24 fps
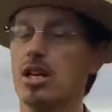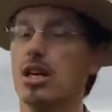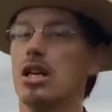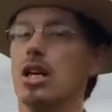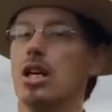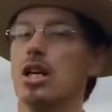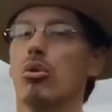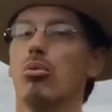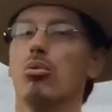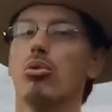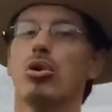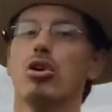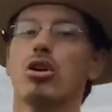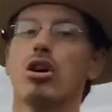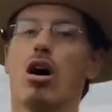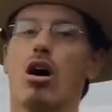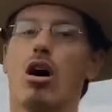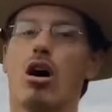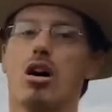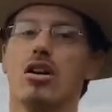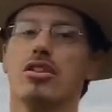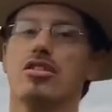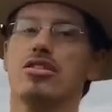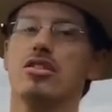it will
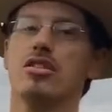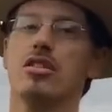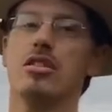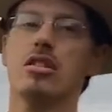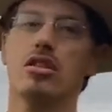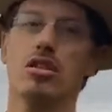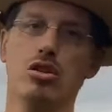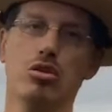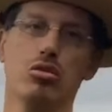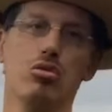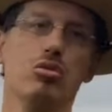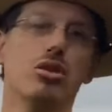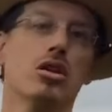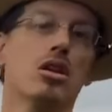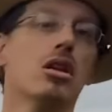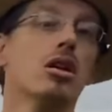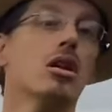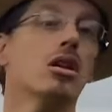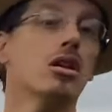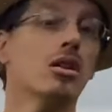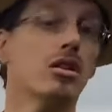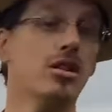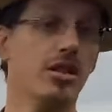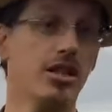cost the Union
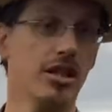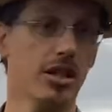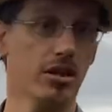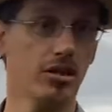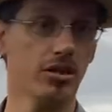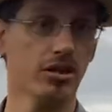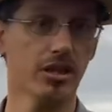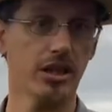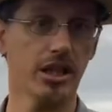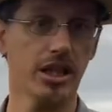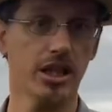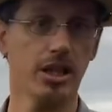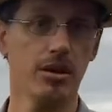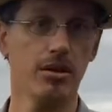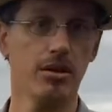dearly.